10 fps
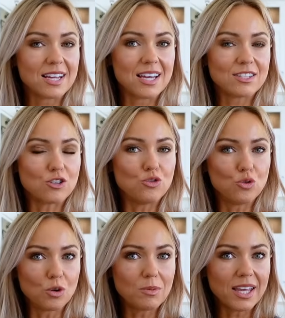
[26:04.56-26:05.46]
days,
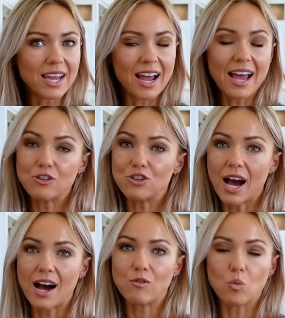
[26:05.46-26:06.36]
normally I do
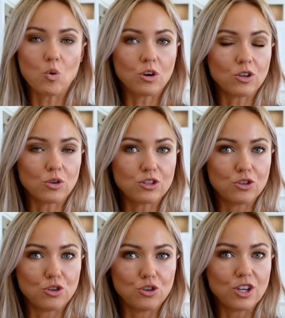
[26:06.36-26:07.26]
have 1 or
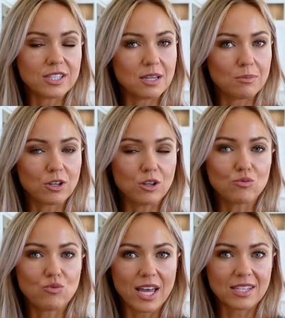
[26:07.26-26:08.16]
2 typical
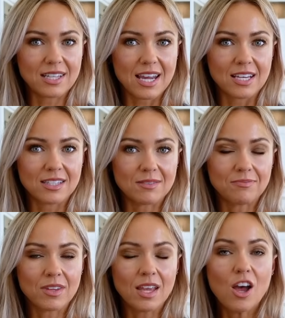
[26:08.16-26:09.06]
rest days.
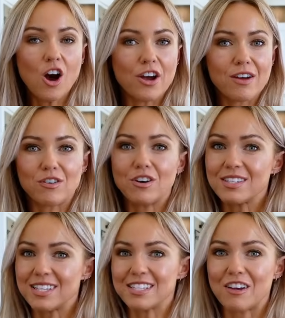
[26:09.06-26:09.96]
However,
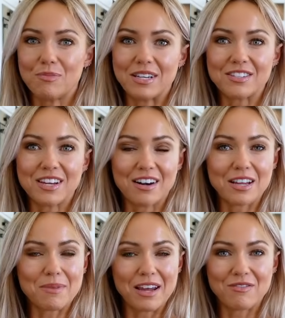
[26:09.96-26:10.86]
since I've been
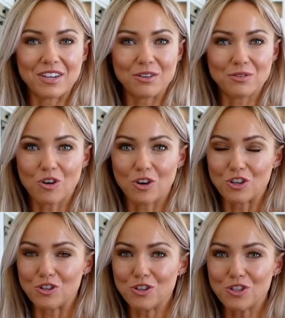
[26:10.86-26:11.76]
sharing my videos on
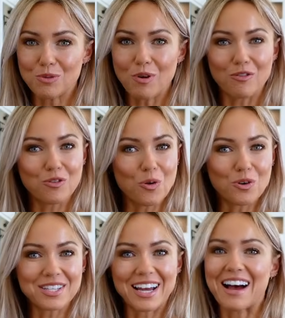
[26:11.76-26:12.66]
YouTube, of
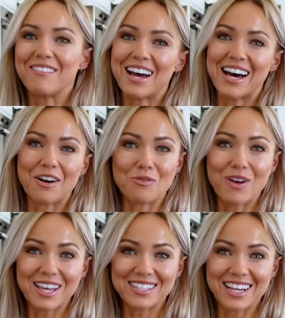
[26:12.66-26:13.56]
course I haven't had a
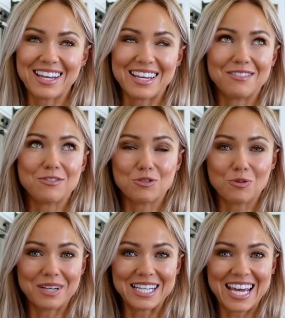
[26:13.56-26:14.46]
rest day in so
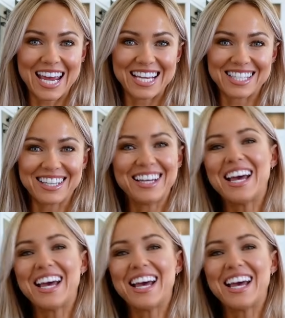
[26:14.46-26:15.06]
many days.